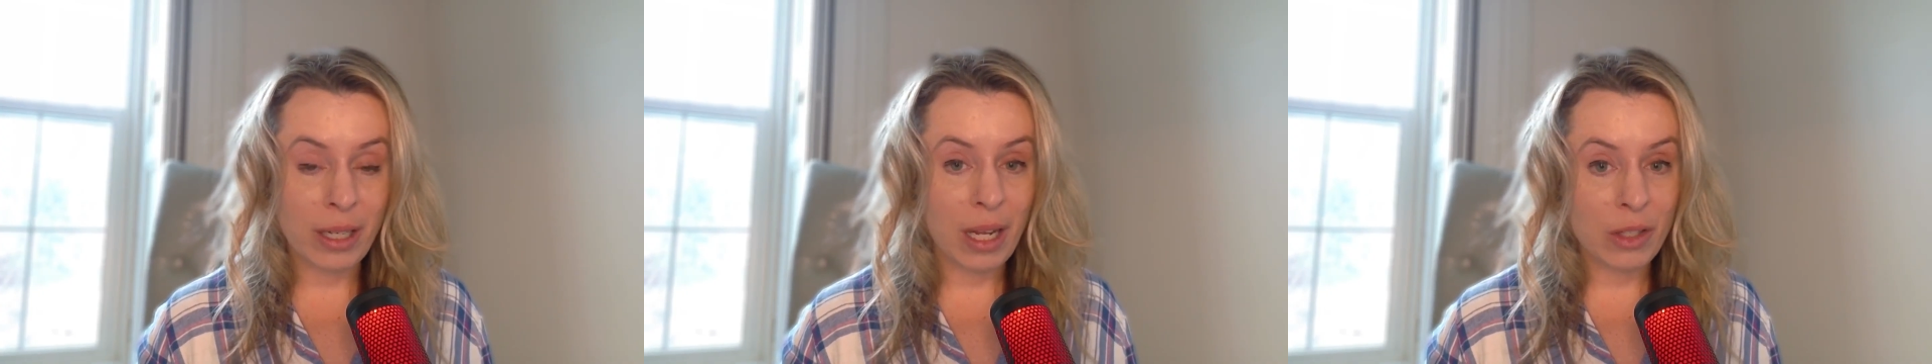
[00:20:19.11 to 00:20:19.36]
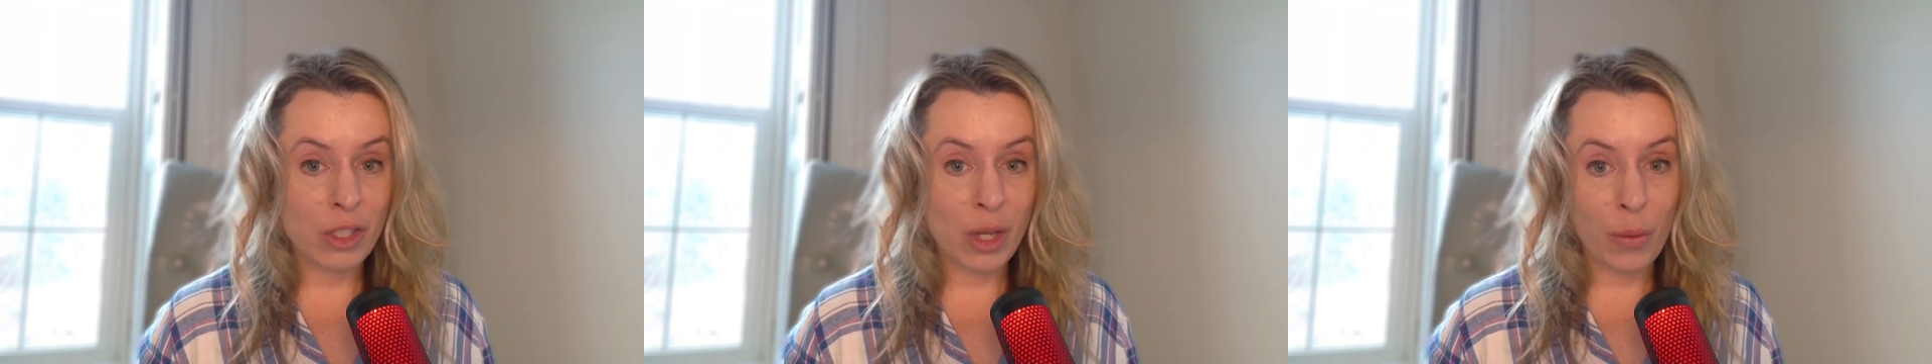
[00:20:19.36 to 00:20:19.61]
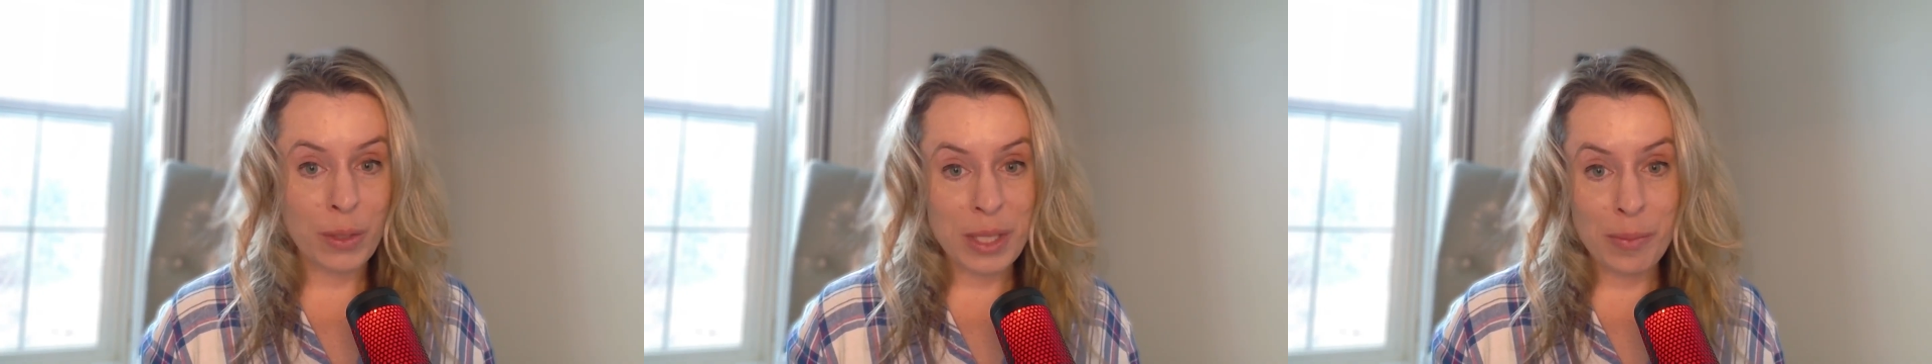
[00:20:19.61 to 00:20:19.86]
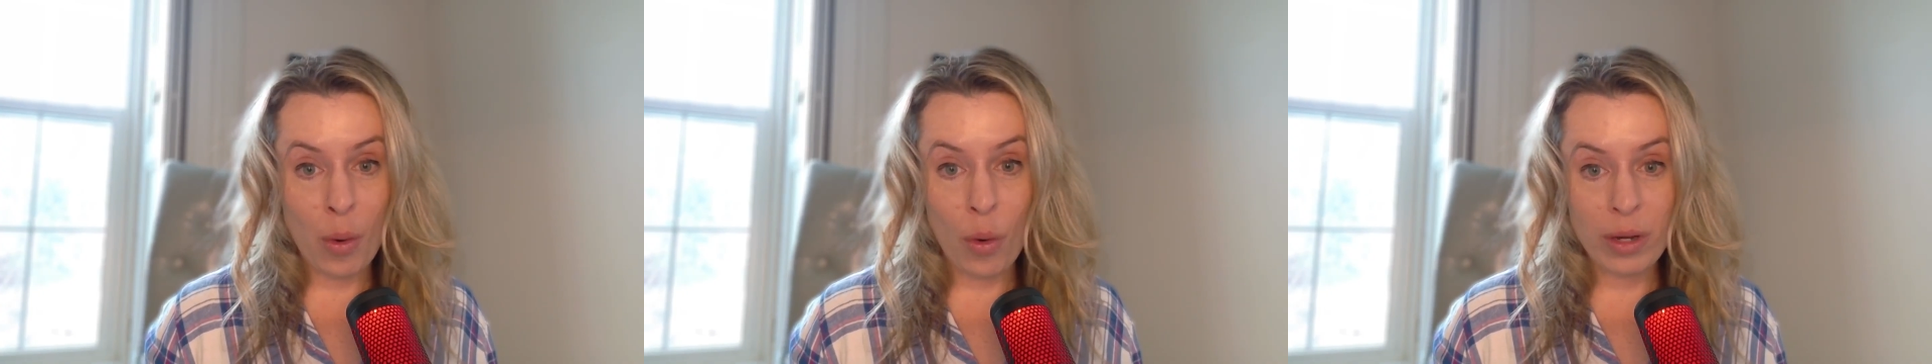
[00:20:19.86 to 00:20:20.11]
And so it's
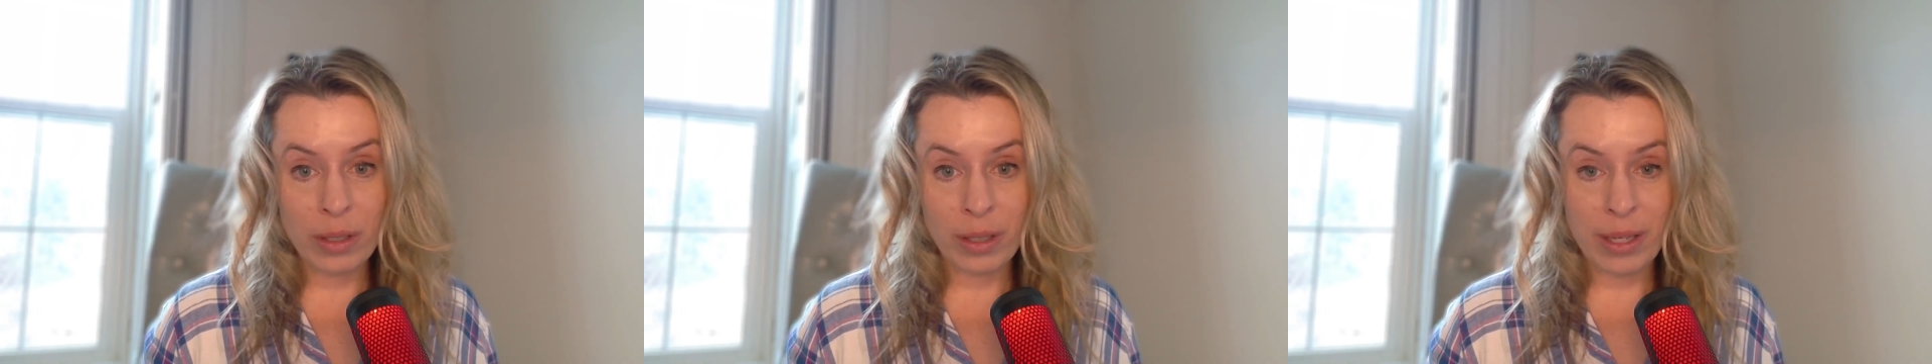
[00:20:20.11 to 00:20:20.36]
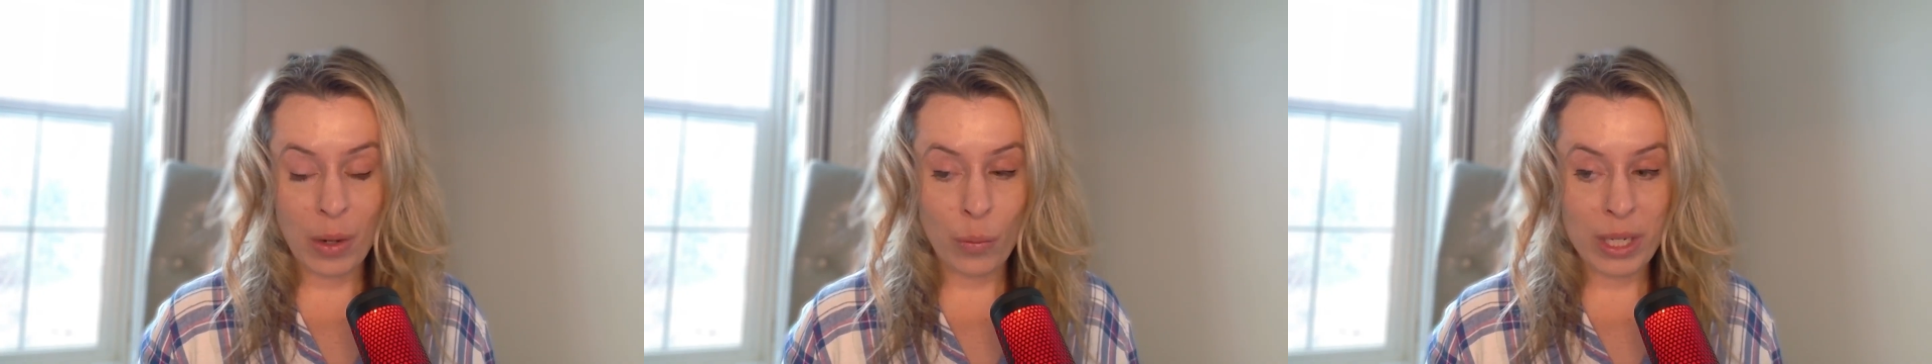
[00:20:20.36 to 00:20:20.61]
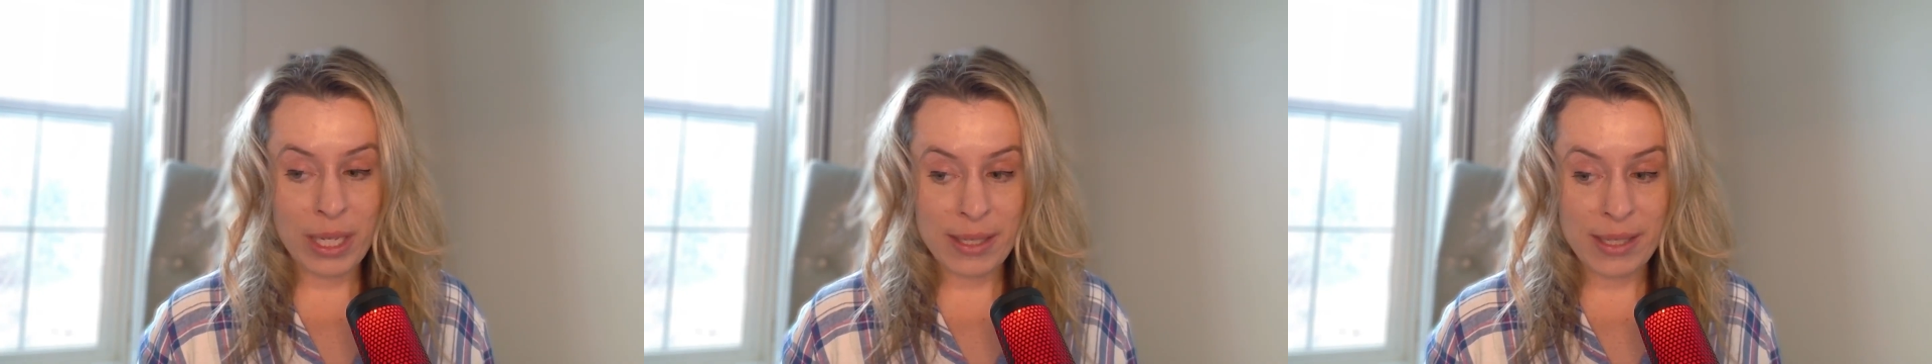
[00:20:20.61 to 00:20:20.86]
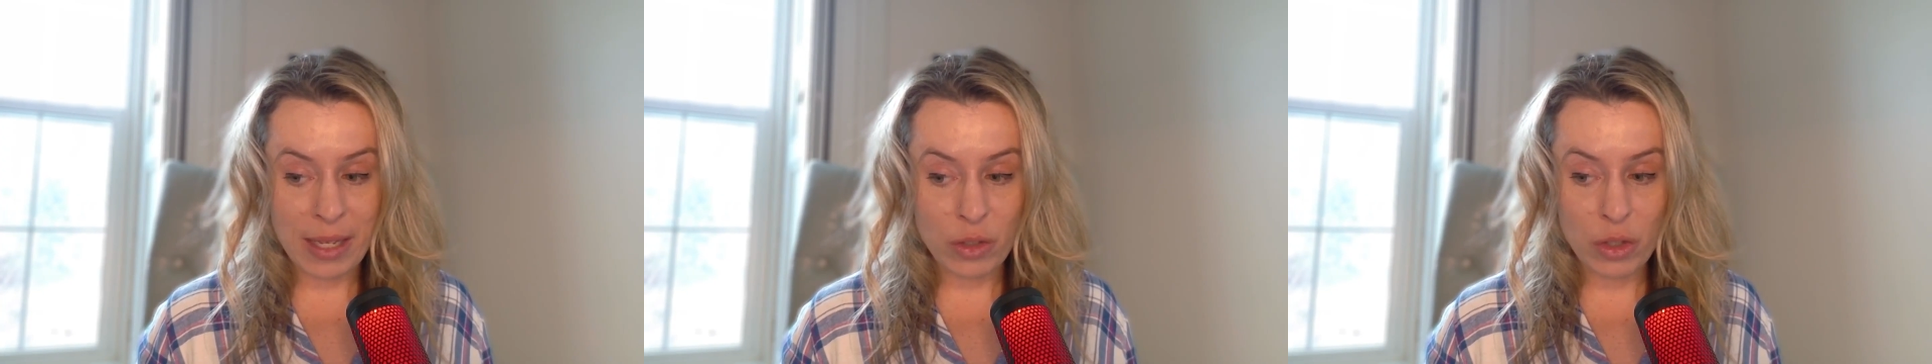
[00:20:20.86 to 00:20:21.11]
important that we
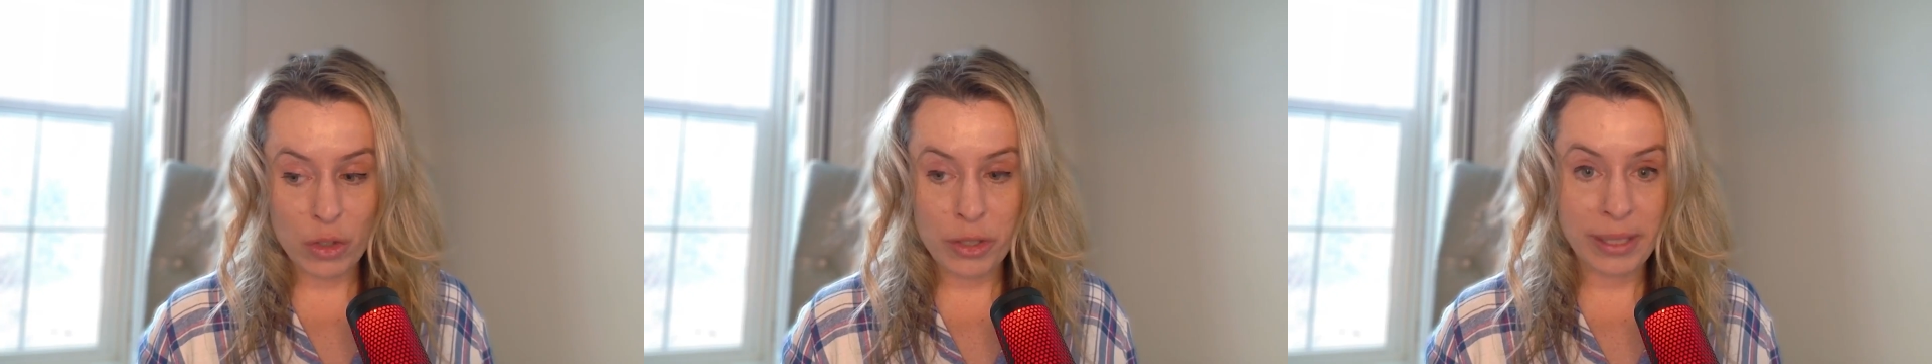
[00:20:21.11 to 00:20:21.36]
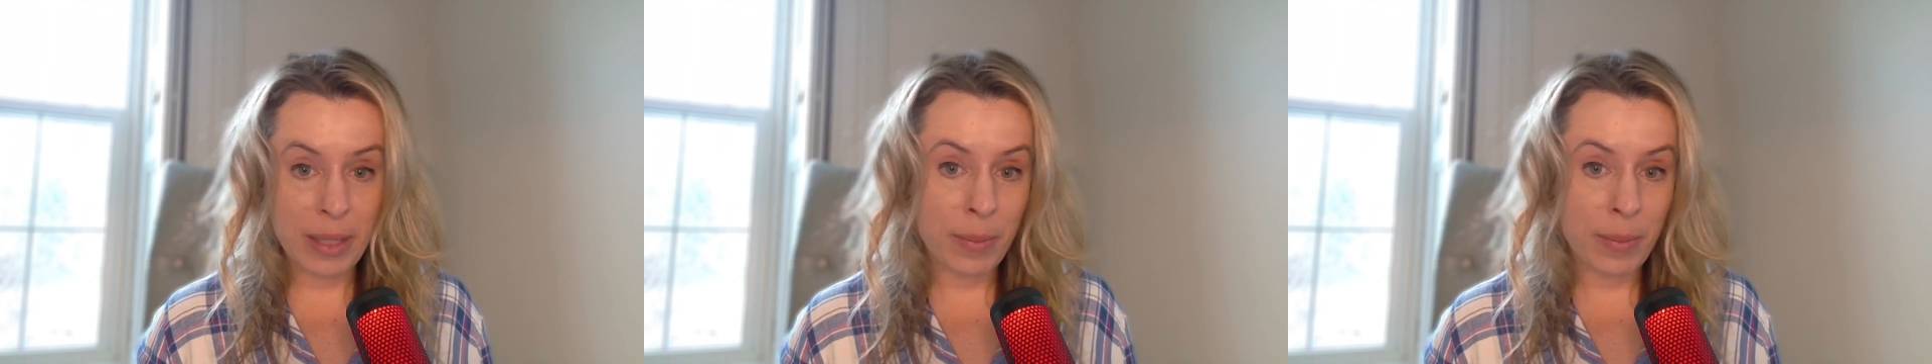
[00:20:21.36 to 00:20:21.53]
assess your sleep